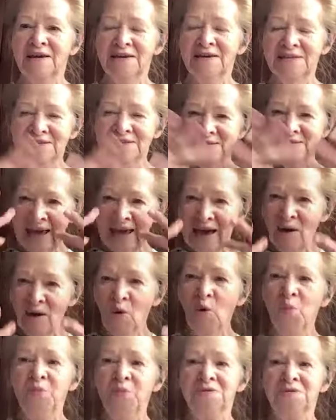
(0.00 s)
because that
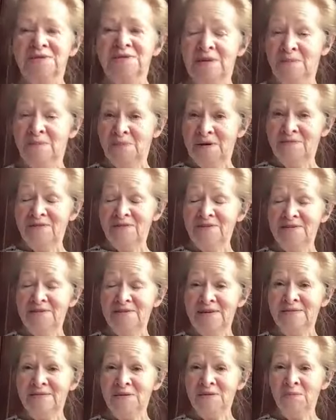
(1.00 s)
opens up
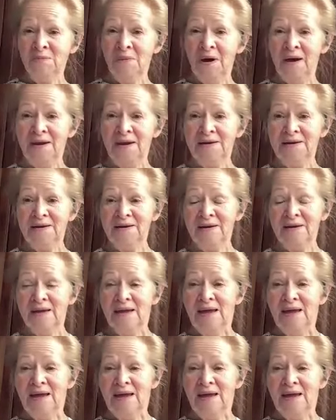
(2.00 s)
everything in the body.